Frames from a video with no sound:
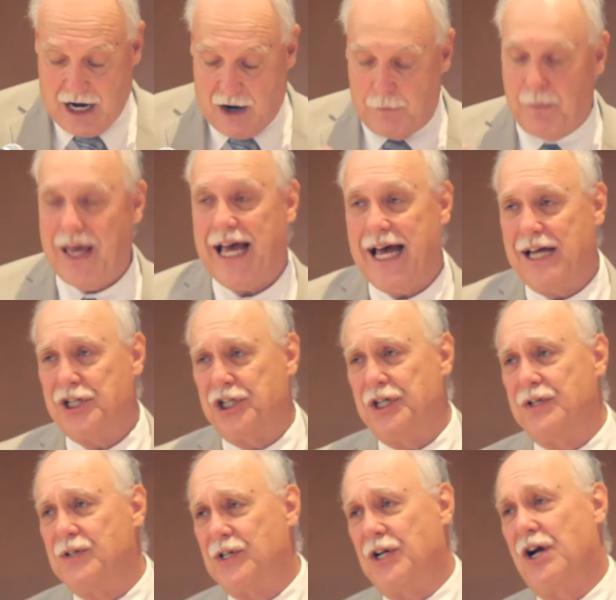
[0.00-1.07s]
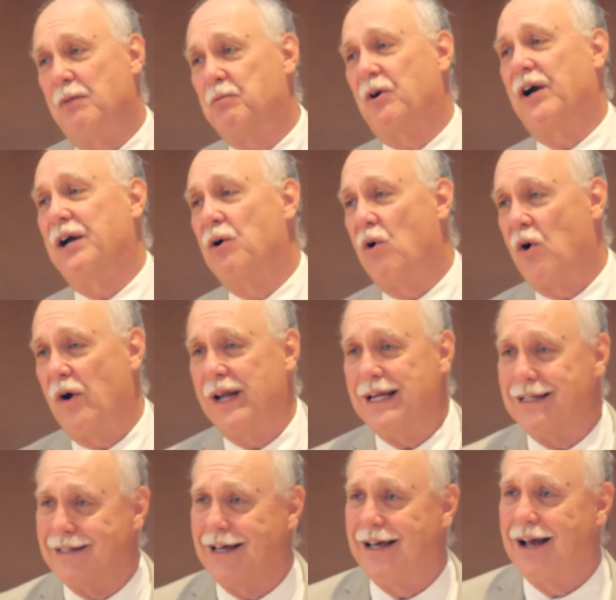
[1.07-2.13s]
Our passions and our
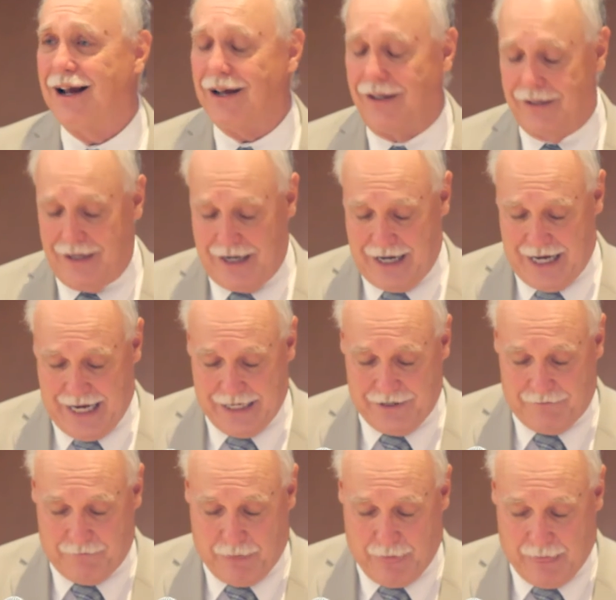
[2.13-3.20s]
priorities collide.